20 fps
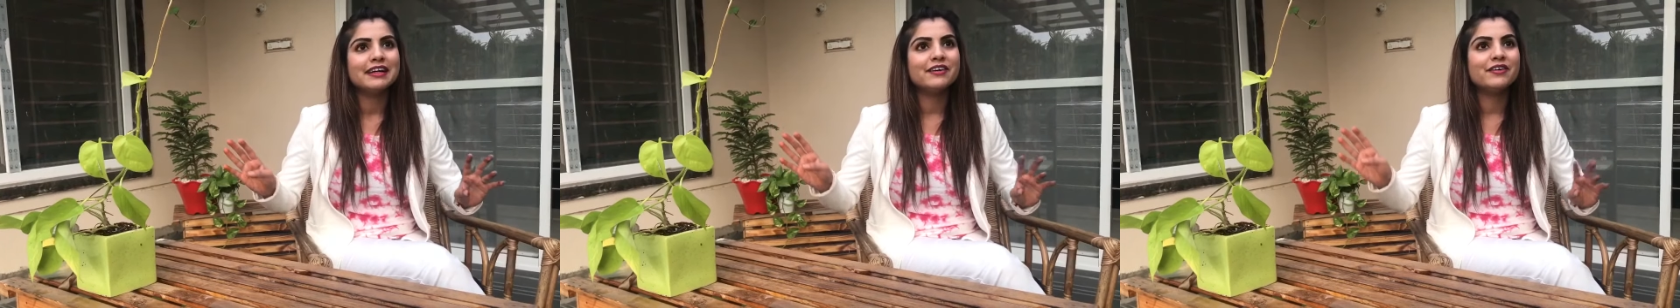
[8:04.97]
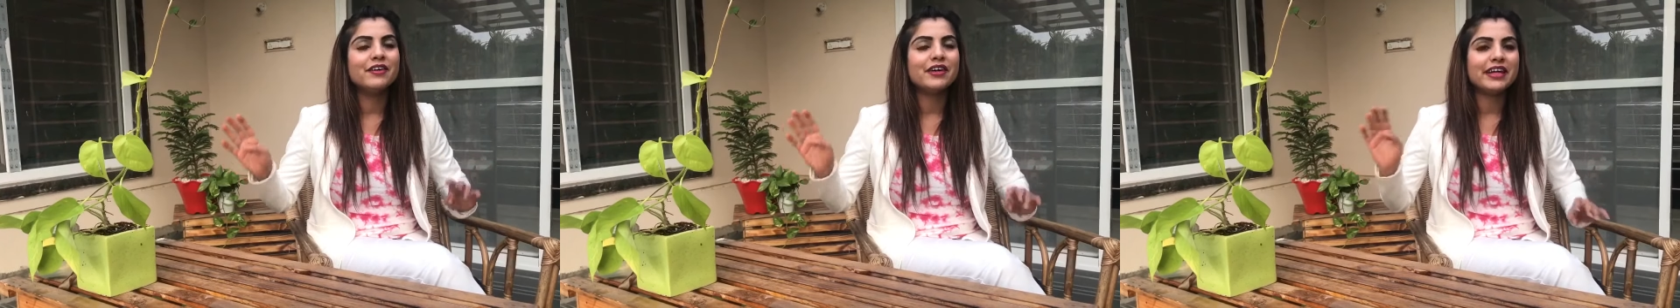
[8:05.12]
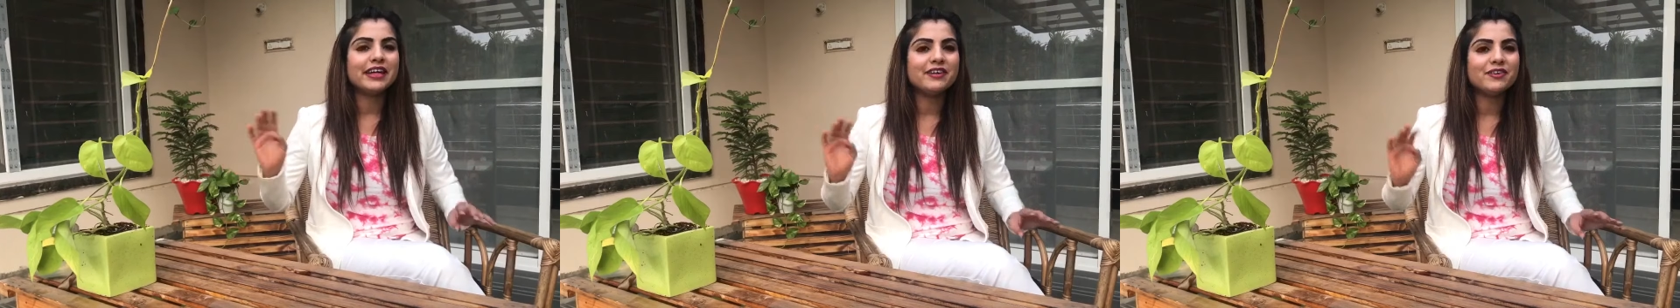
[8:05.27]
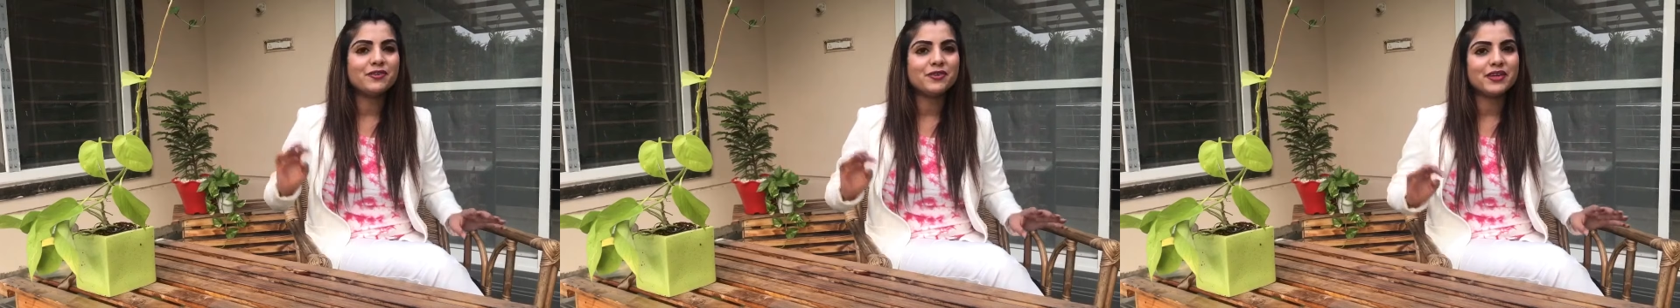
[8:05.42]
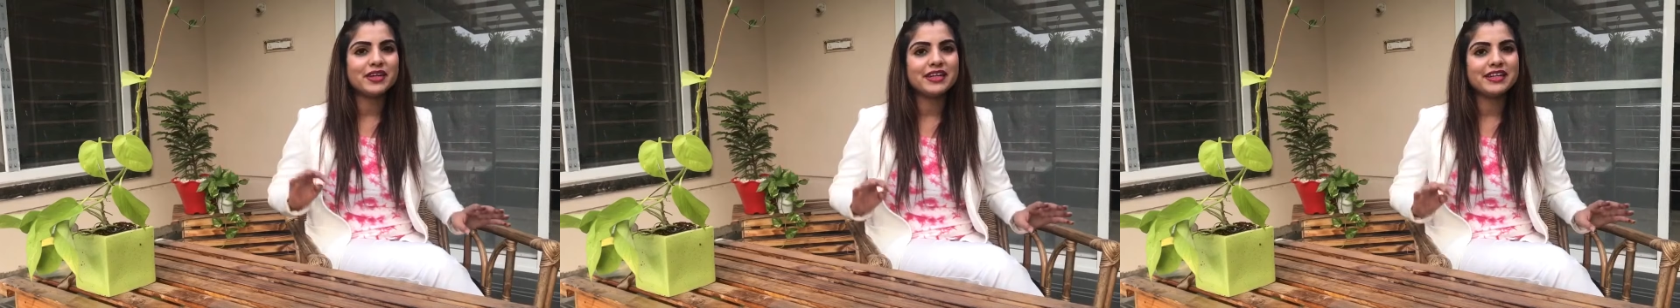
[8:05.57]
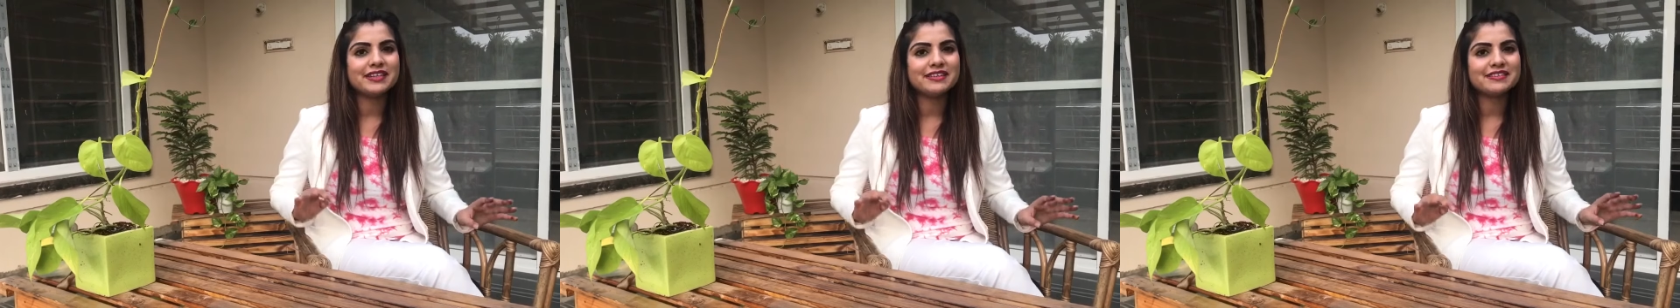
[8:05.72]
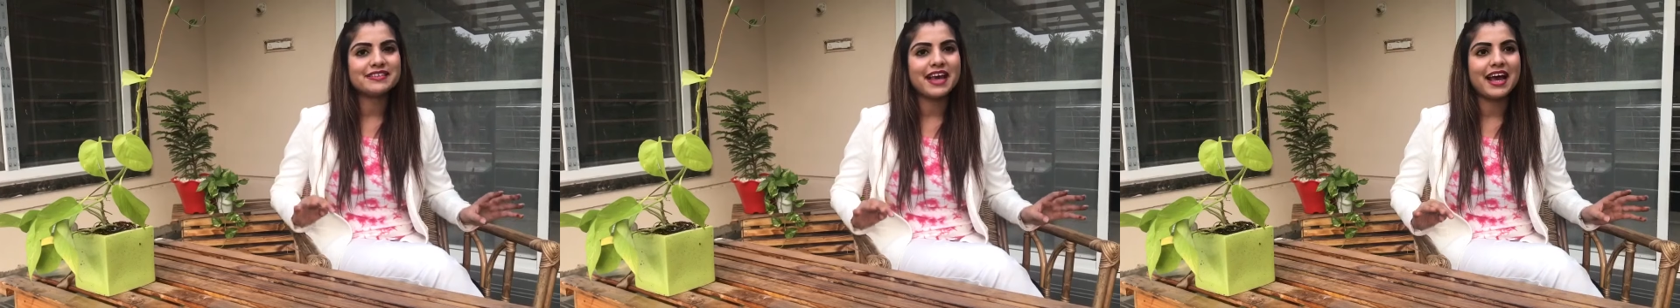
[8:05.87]
green
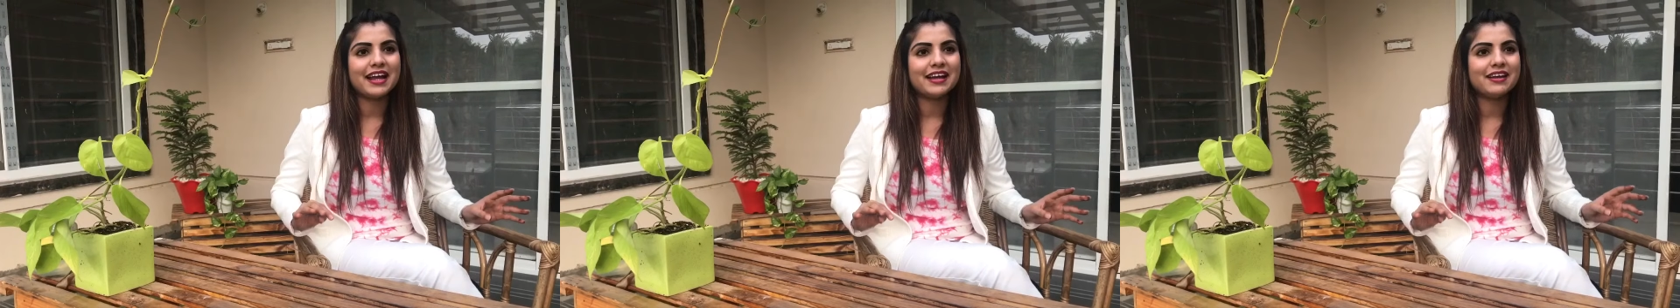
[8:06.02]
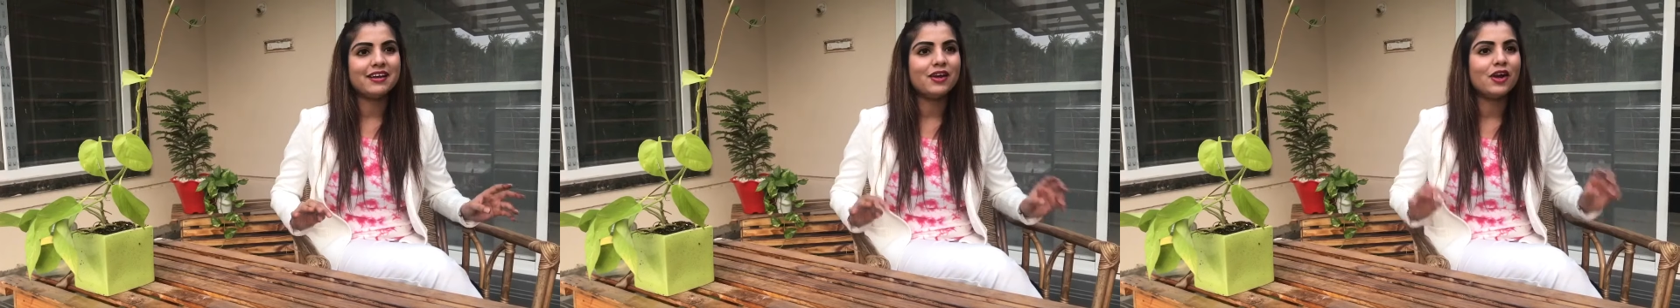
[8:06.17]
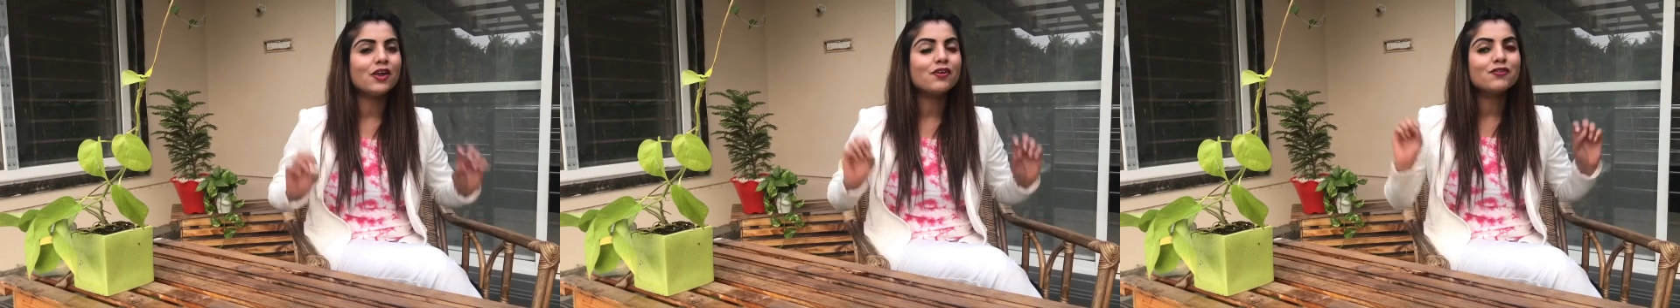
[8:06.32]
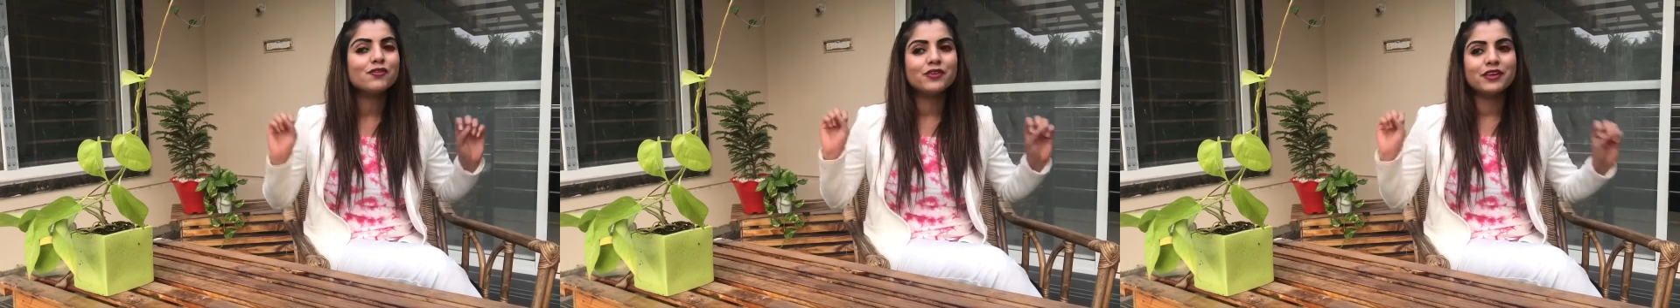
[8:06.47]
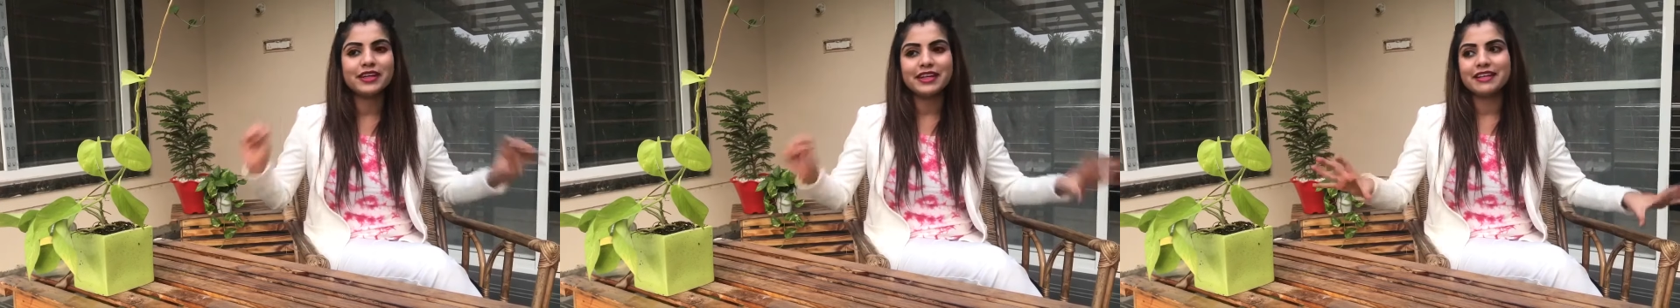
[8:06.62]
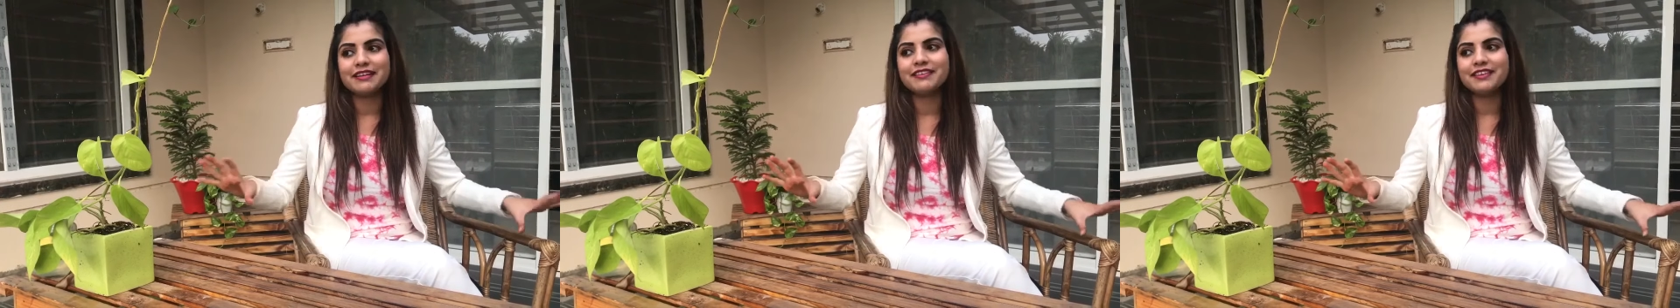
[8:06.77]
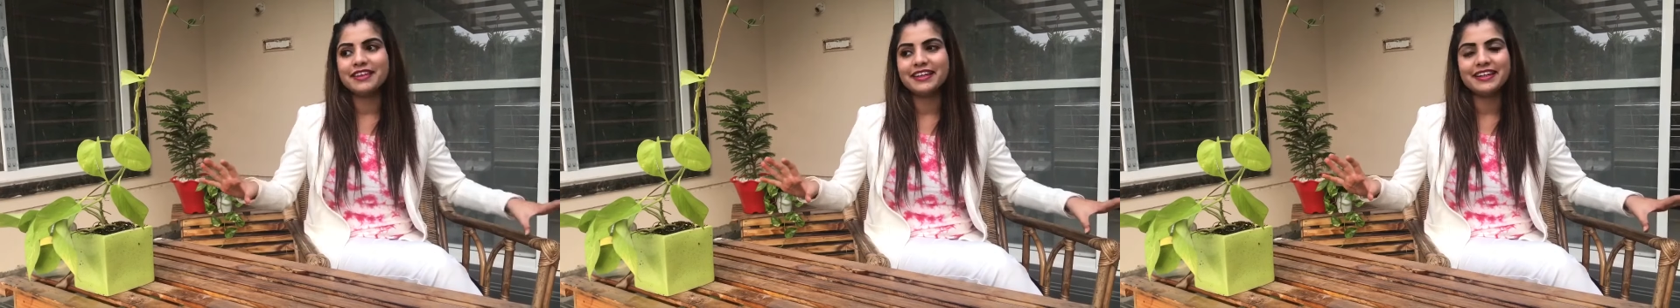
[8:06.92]
trees and a lot of
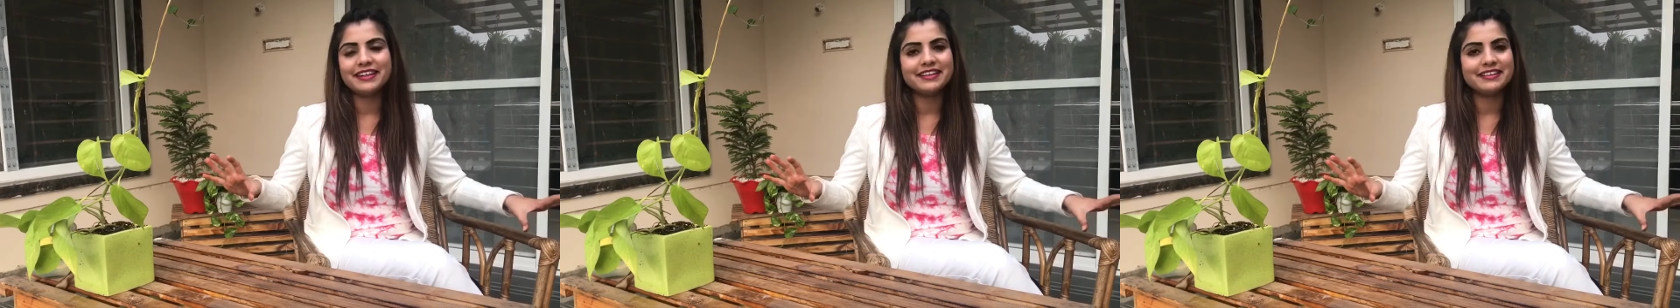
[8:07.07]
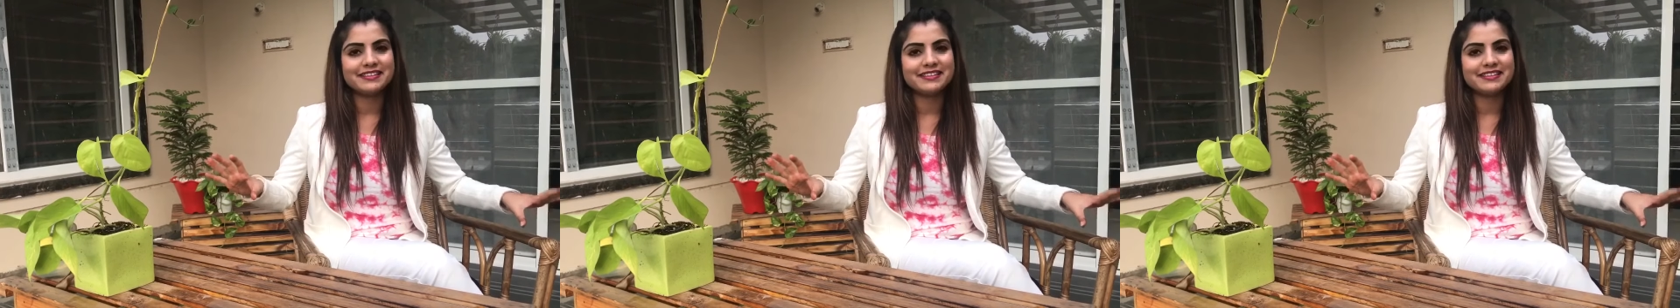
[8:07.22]
greenery